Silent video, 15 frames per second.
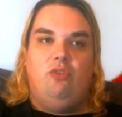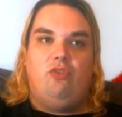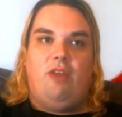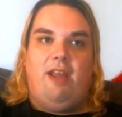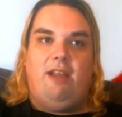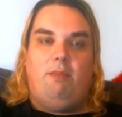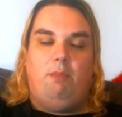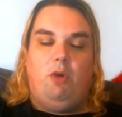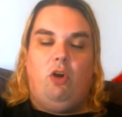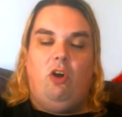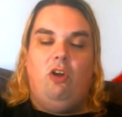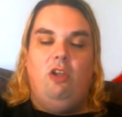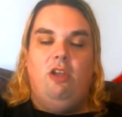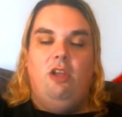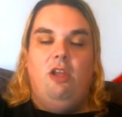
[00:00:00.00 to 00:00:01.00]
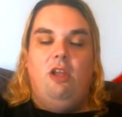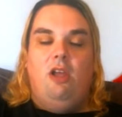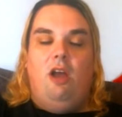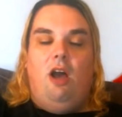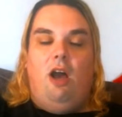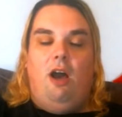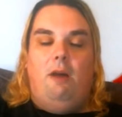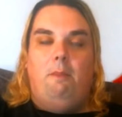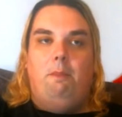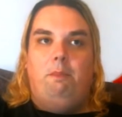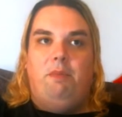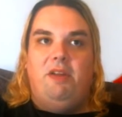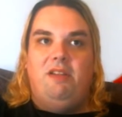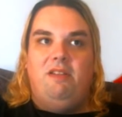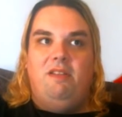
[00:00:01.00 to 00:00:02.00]
Dragon Ball. Um,
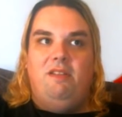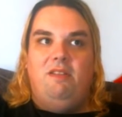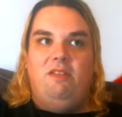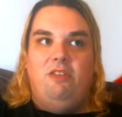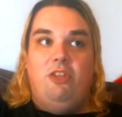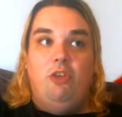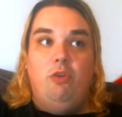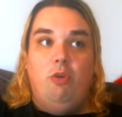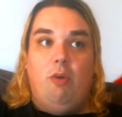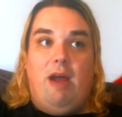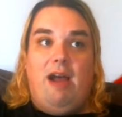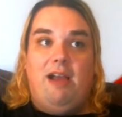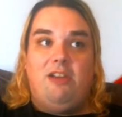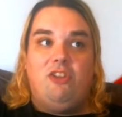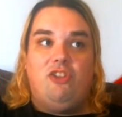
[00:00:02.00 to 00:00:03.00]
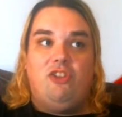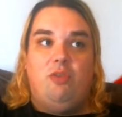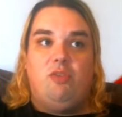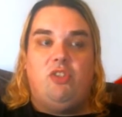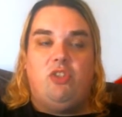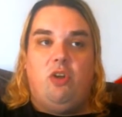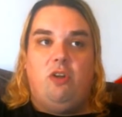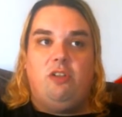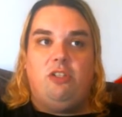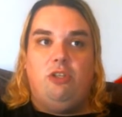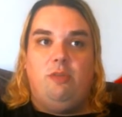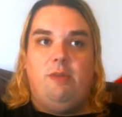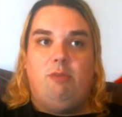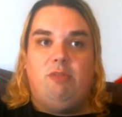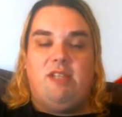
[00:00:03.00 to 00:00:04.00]
but Yu Yu Hakusho's Dark
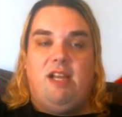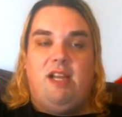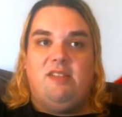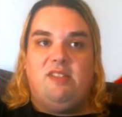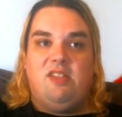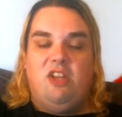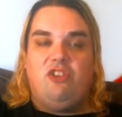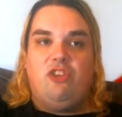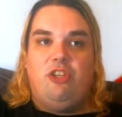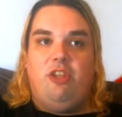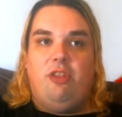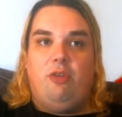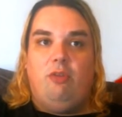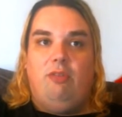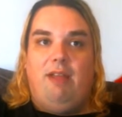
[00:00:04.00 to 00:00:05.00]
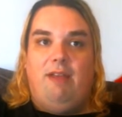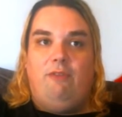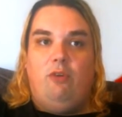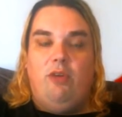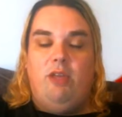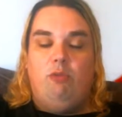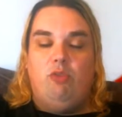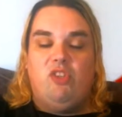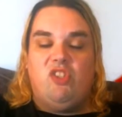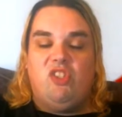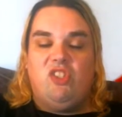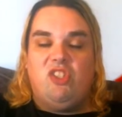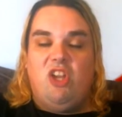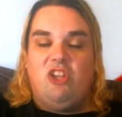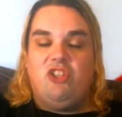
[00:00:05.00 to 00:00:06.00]
Tournament was on such another level. It was
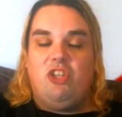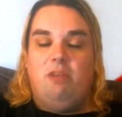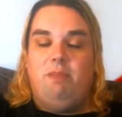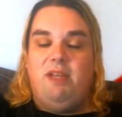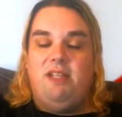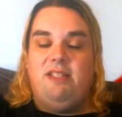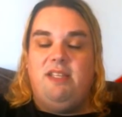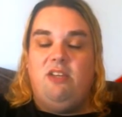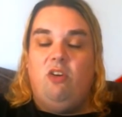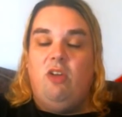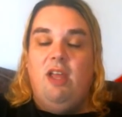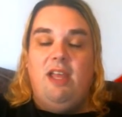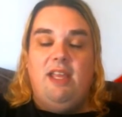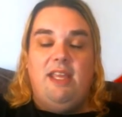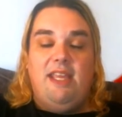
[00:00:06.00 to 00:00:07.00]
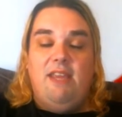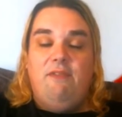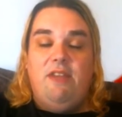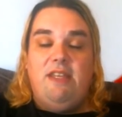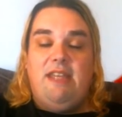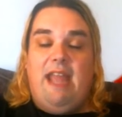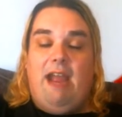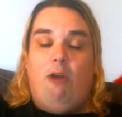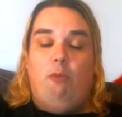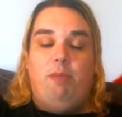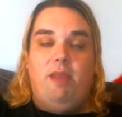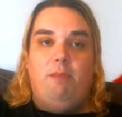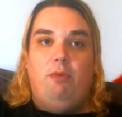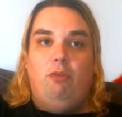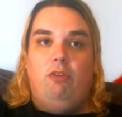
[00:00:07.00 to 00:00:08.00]
such a big deal. Even now,
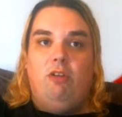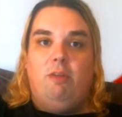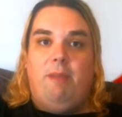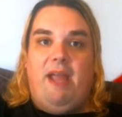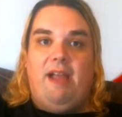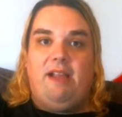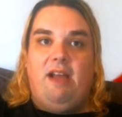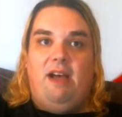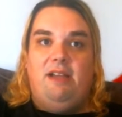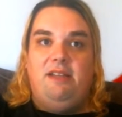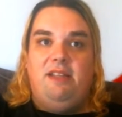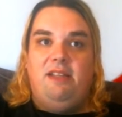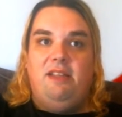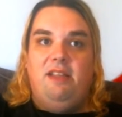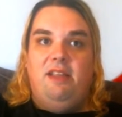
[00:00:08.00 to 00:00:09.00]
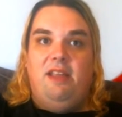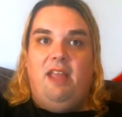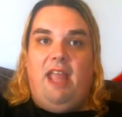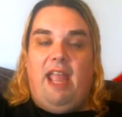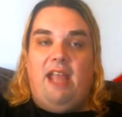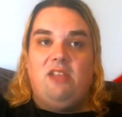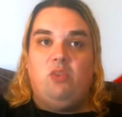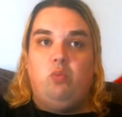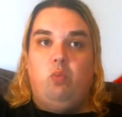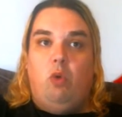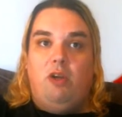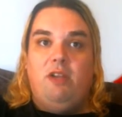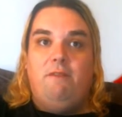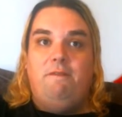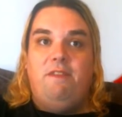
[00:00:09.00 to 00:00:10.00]
people look back on it as
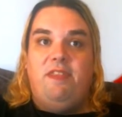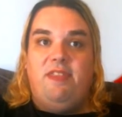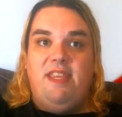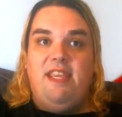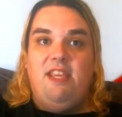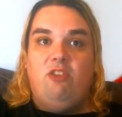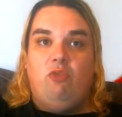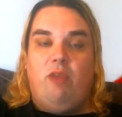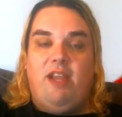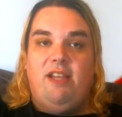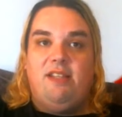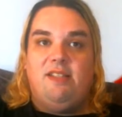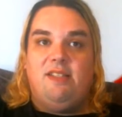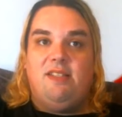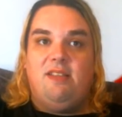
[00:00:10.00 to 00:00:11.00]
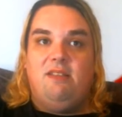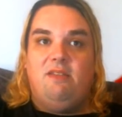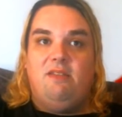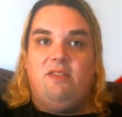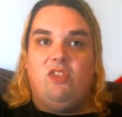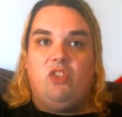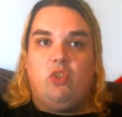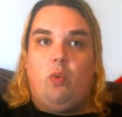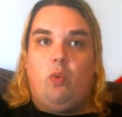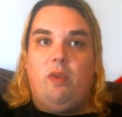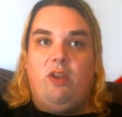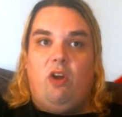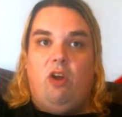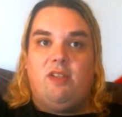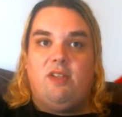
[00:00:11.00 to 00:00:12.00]
one of the greatest
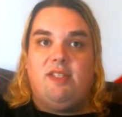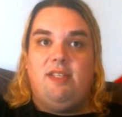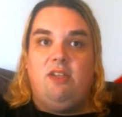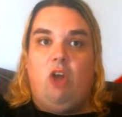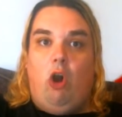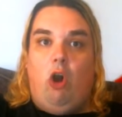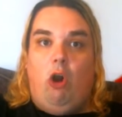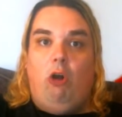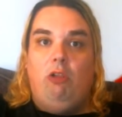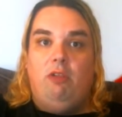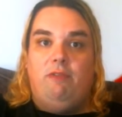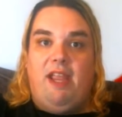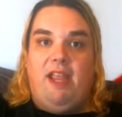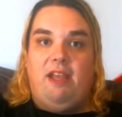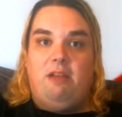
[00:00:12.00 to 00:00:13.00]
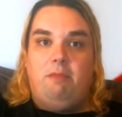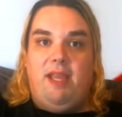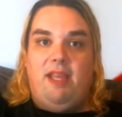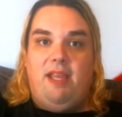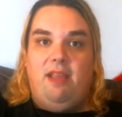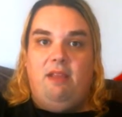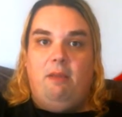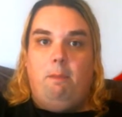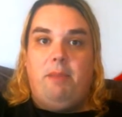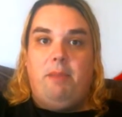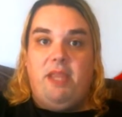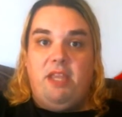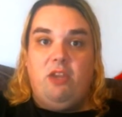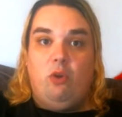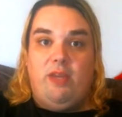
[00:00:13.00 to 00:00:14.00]
story arcs in all of anime,
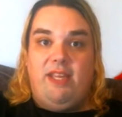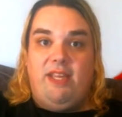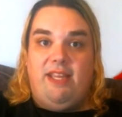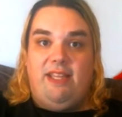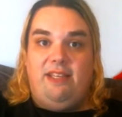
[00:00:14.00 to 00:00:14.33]
period.